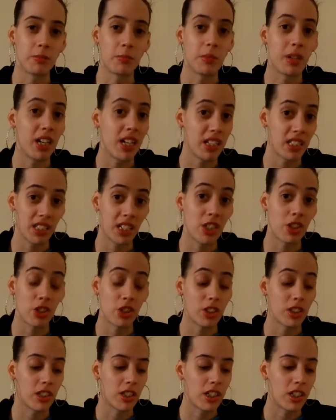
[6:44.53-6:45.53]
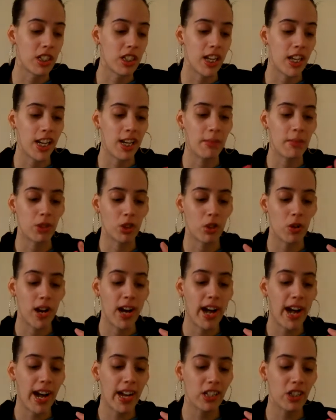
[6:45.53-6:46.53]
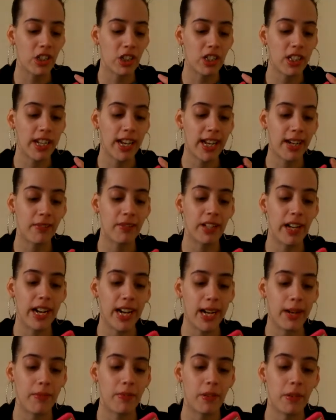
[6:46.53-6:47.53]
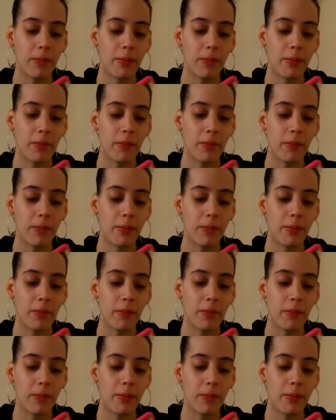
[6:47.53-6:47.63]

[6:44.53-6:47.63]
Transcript: PlayStation 3 games, so I actually have the app for